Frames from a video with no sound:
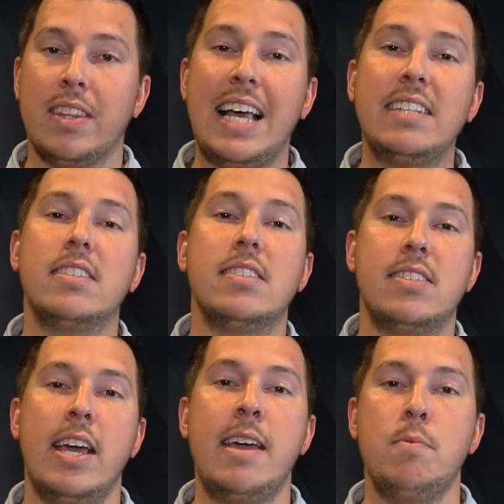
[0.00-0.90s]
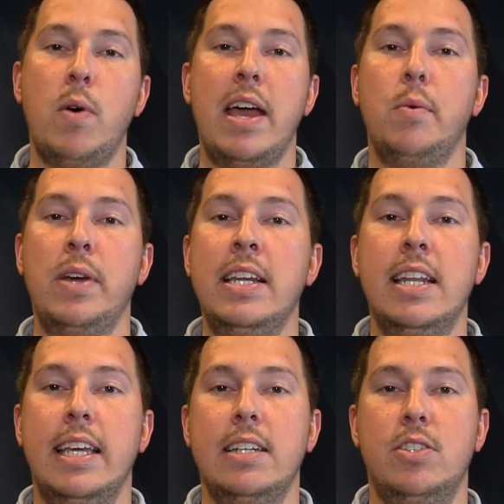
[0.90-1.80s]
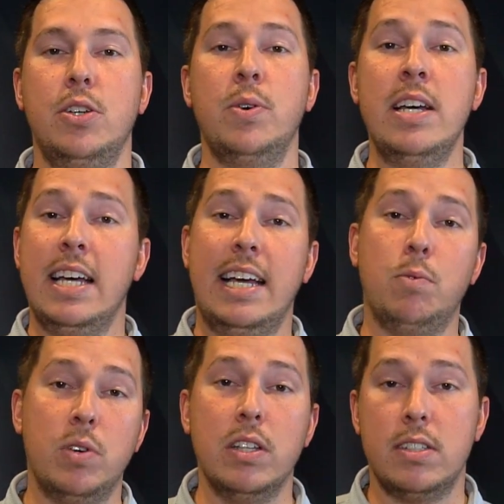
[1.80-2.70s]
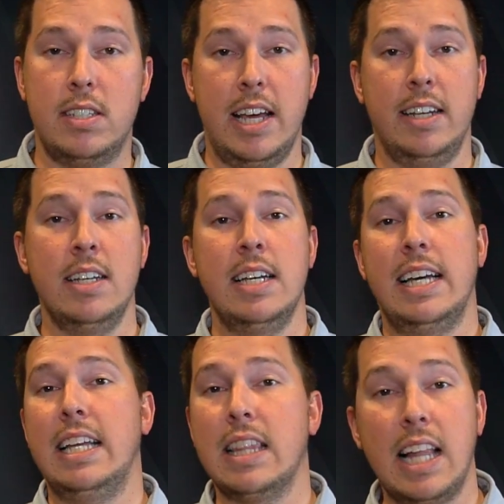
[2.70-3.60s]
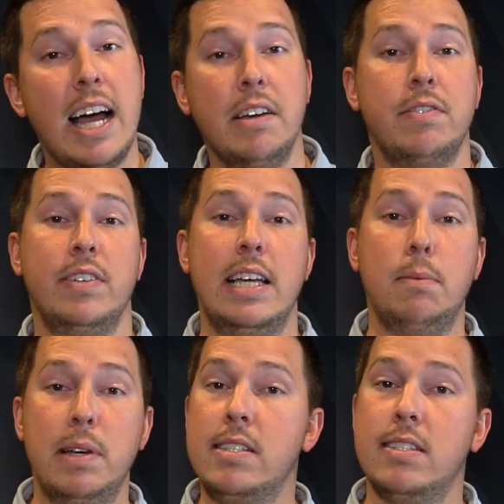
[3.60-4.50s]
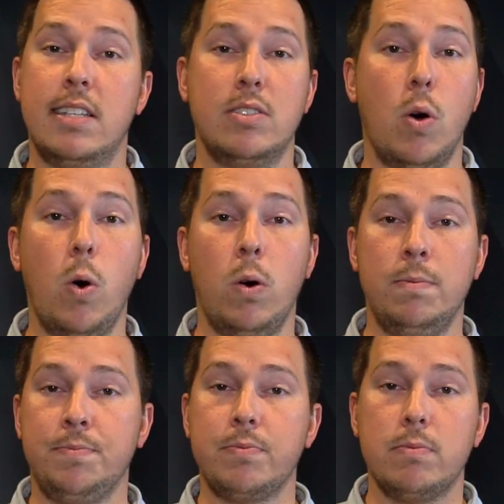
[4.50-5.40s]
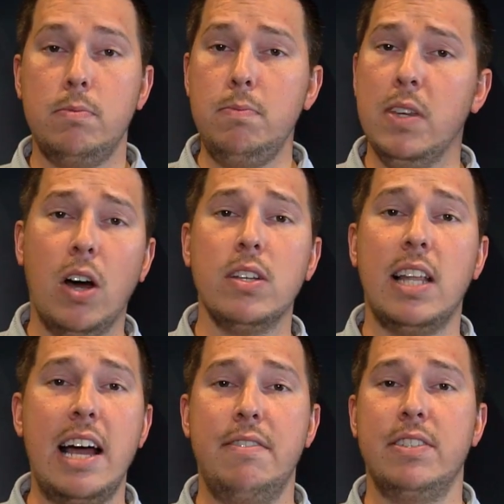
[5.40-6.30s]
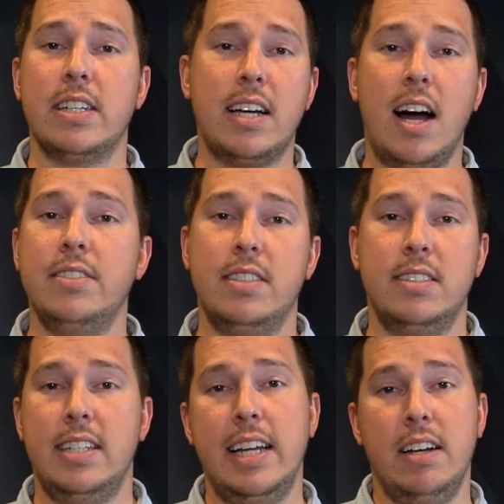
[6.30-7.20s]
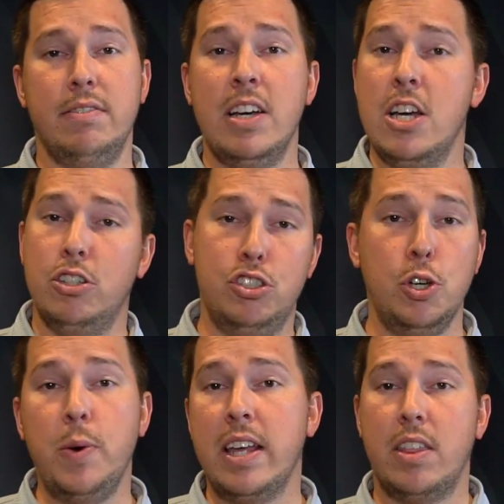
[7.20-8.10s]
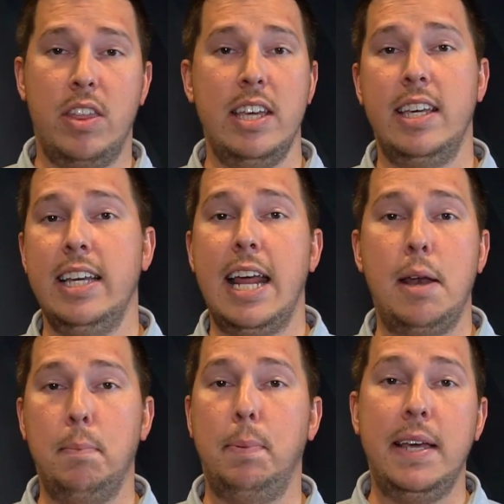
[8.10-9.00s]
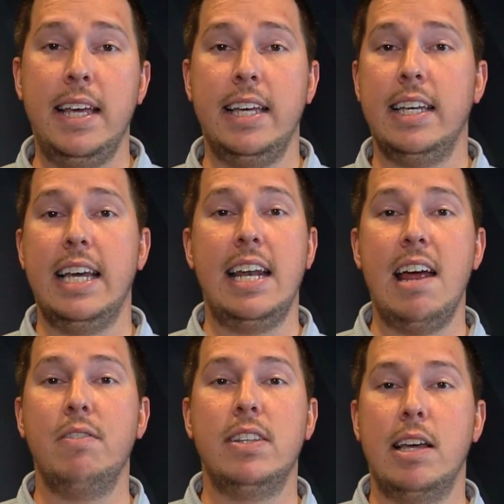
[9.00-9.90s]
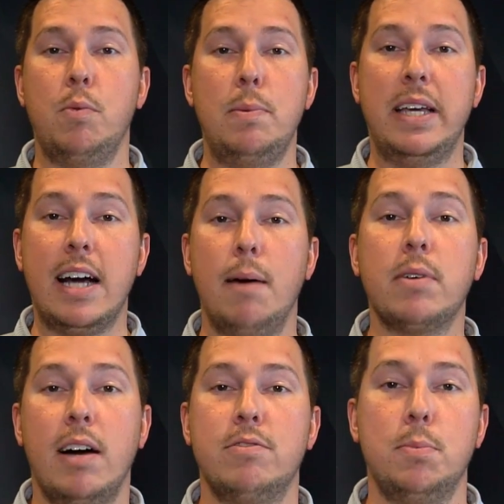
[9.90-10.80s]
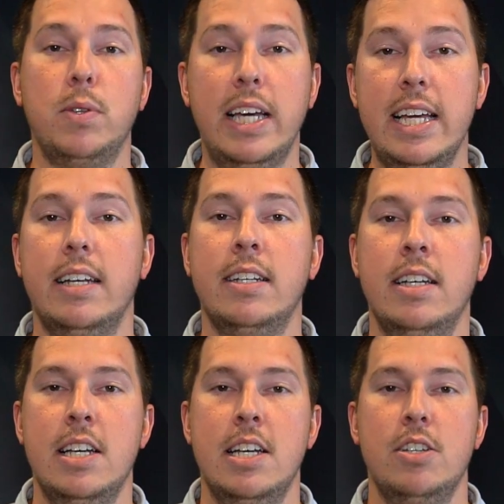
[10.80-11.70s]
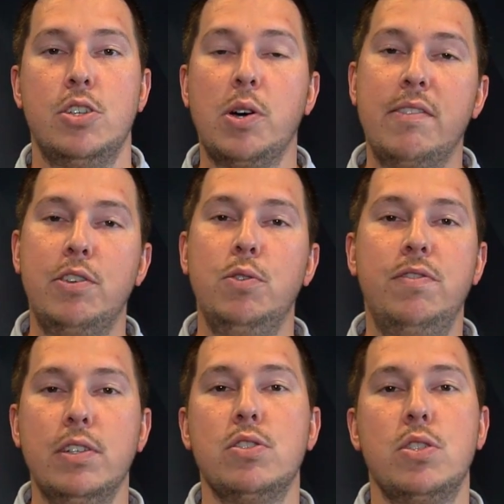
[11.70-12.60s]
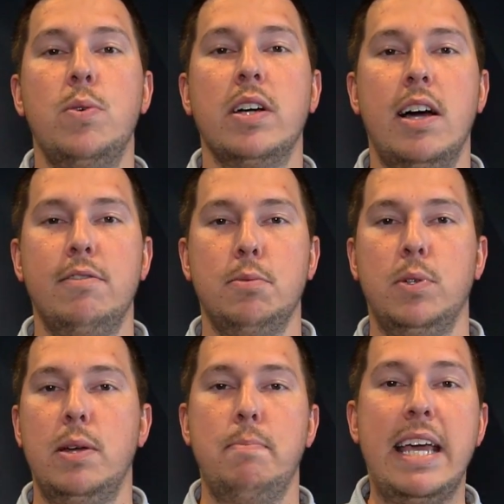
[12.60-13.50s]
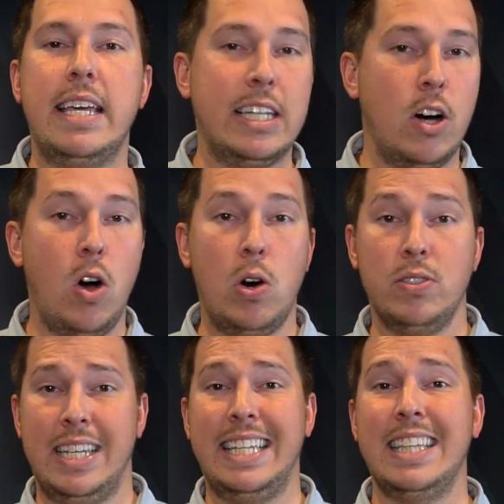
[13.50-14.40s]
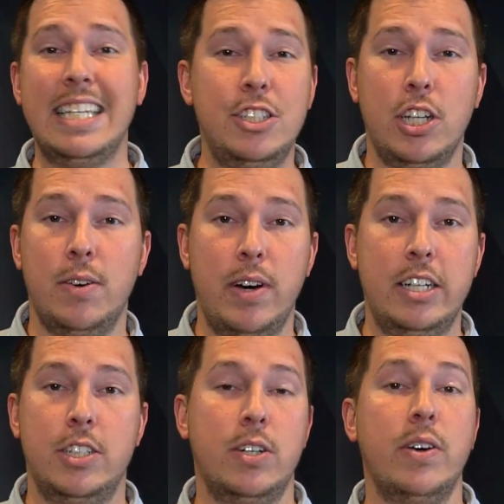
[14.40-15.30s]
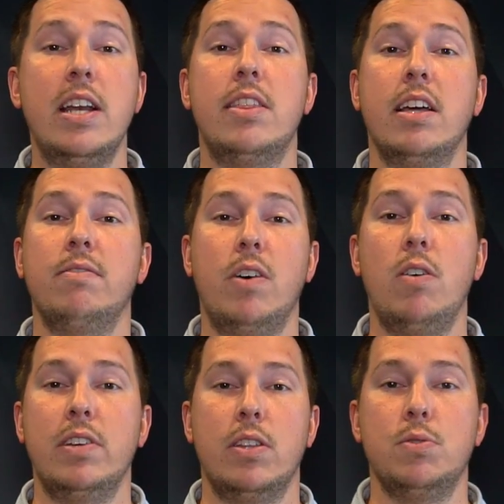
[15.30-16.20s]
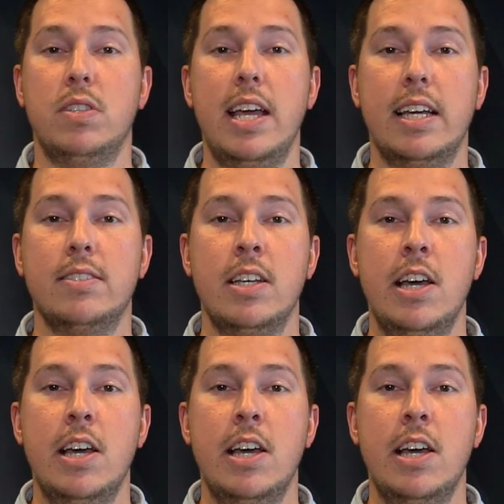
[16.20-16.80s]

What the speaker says: That's the same way we need to get to in real estate, in life, in business as a whole. Our life is a constant state of doing, thinking, and being in everything we become comfortable in. So if you feel so uncomfortable in making calls, in lead generation, or anything involving those things,